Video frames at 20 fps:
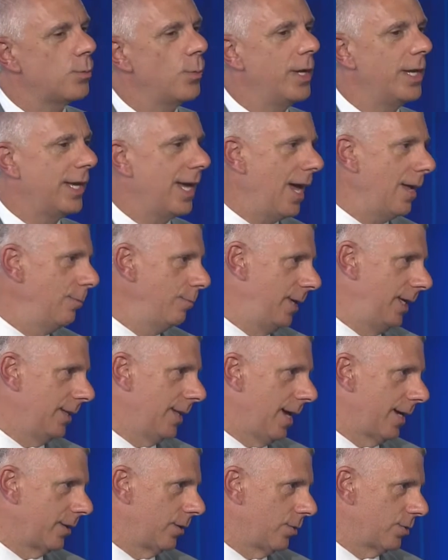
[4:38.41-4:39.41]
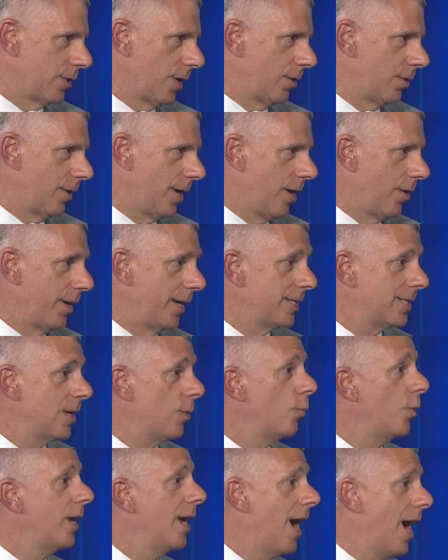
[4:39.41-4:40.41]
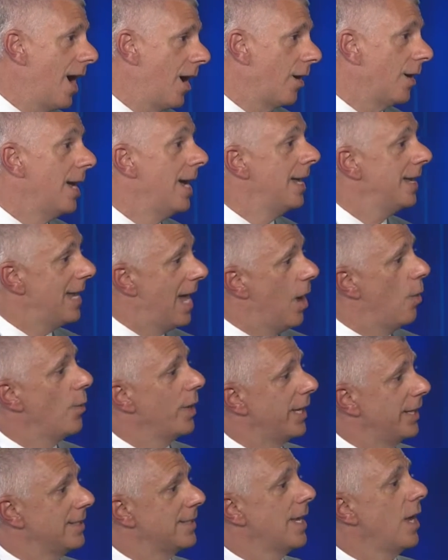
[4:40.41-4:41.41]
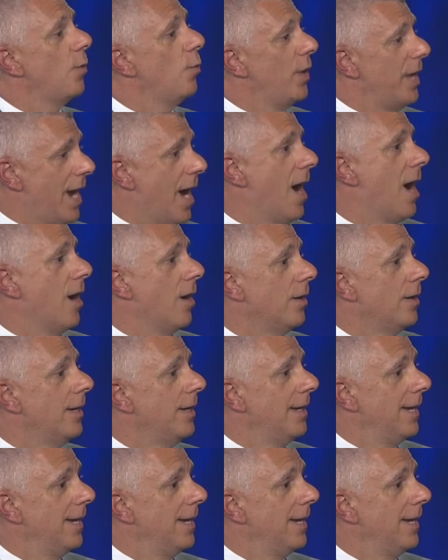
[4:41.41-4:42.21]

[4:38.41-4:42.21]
We can be like those other areas, and we are. Now we can say we are.